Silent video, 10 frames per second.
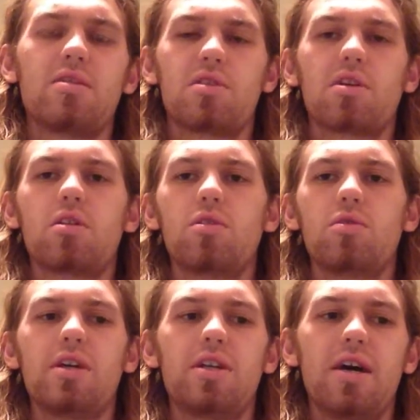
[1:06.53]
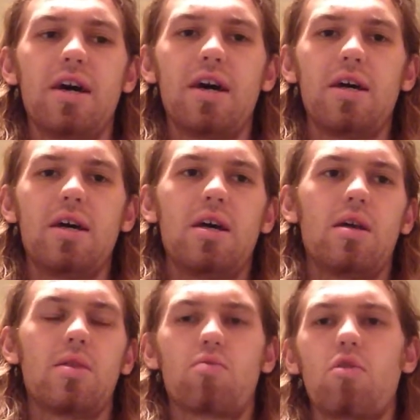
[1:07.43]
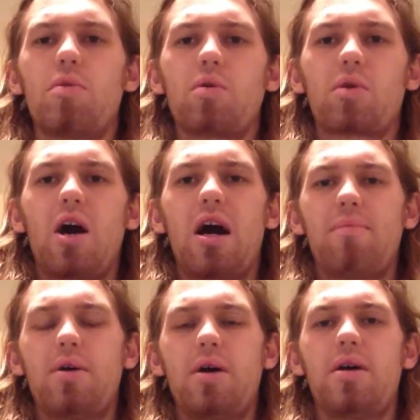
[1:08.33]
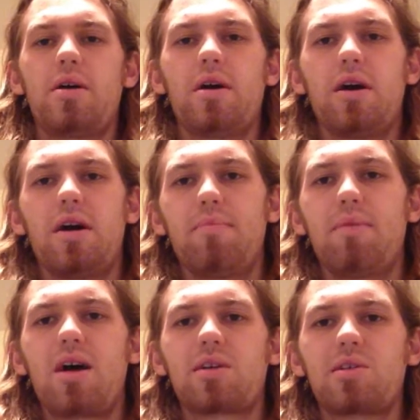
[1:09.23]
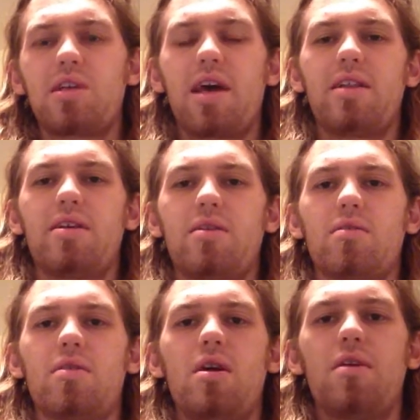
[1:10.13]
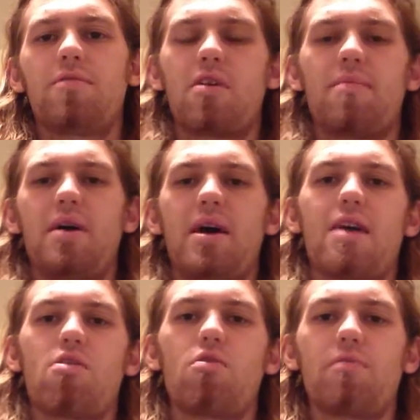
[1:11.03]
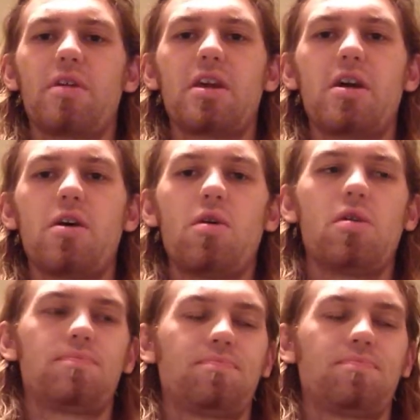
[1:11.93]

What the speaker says: Those included the RoboCop box set from Arrow Video,